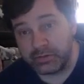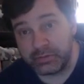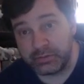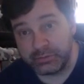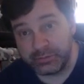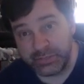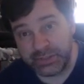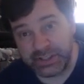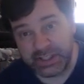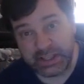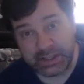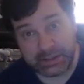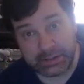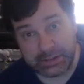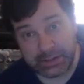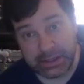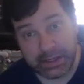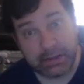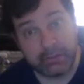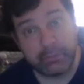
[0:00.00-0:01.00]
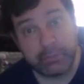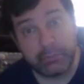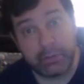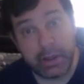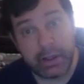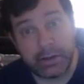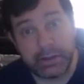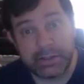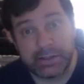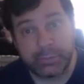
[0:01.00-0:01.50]
Sticking with red,
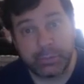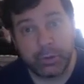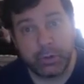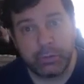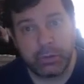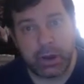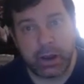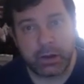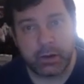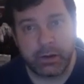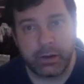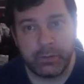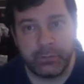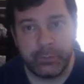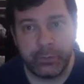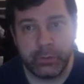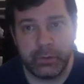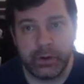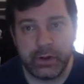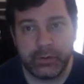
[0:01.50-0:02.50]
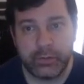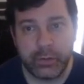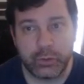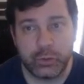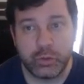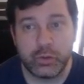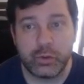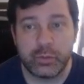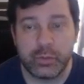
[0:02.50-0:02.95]
it's Morag, Fury of Akum.